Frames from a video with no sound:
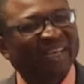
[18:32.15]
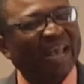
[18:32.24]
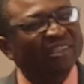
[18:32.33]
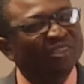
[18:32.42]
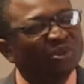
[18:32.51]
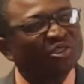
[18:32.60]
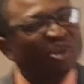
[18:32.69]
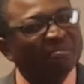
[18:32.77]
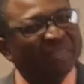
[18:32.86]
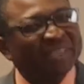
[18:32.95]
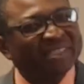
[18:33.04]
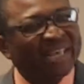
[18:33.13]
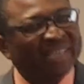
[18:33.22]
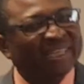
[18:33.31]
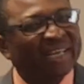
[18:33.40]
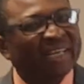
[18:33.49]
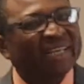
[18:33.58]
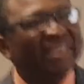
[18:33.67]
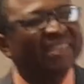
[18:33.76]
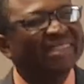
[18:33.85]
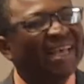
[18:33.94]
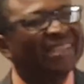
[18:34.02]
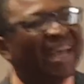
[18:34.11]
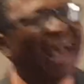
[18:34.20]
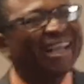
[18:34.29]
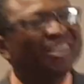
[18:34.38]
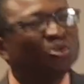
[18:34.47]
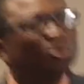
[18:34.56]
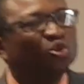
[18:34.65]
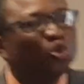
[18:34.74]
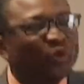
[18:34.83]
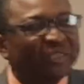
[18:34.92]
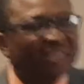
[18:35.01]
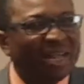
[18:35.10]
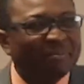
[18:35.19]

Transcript: And you know something he said? He said, and you do it.